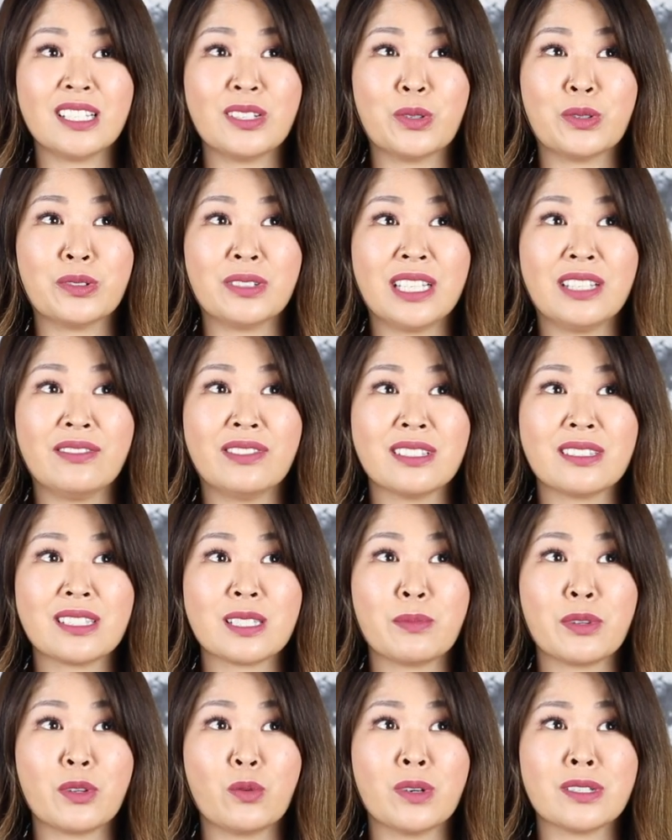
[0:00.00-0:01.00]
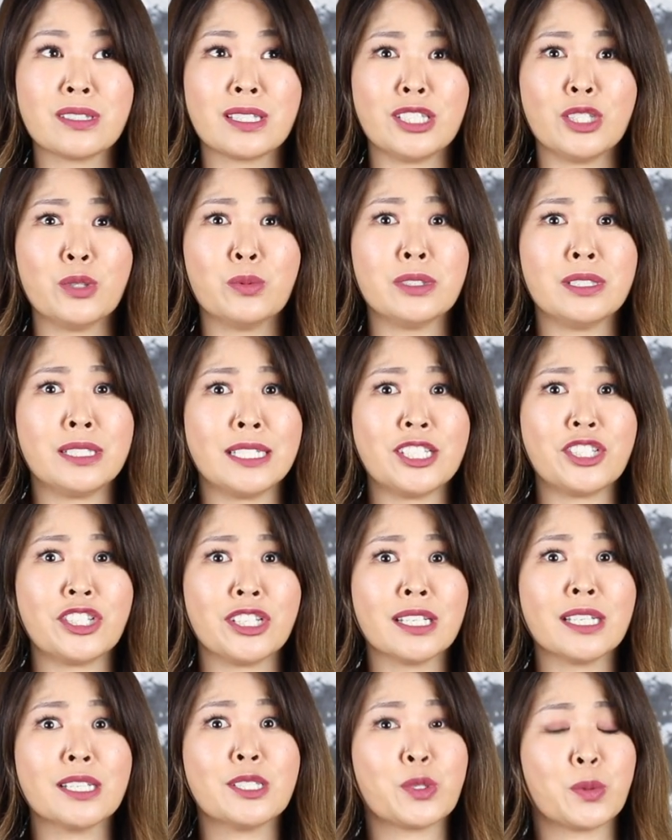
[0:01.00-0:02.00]
or even some of the ones that you were
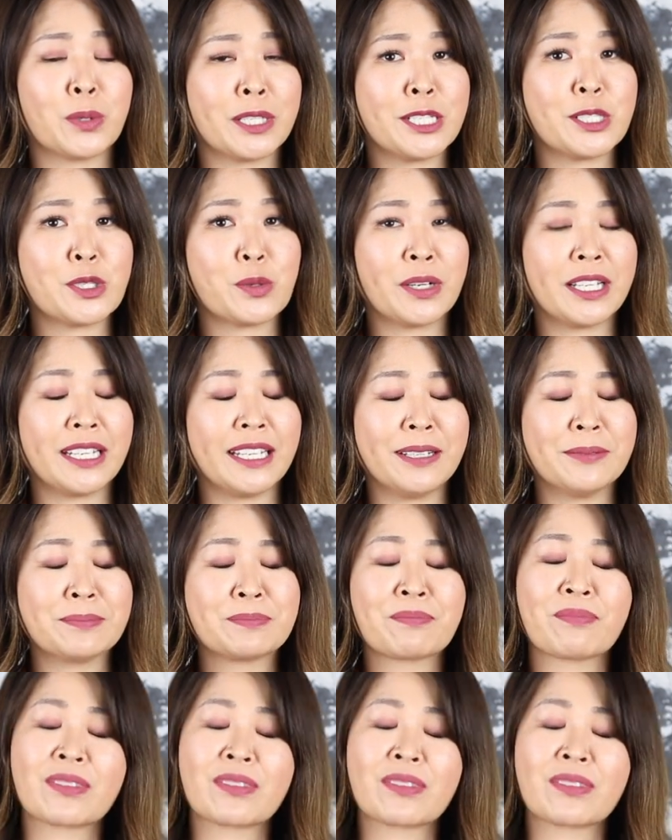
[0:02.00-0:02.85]
ditching in 2020.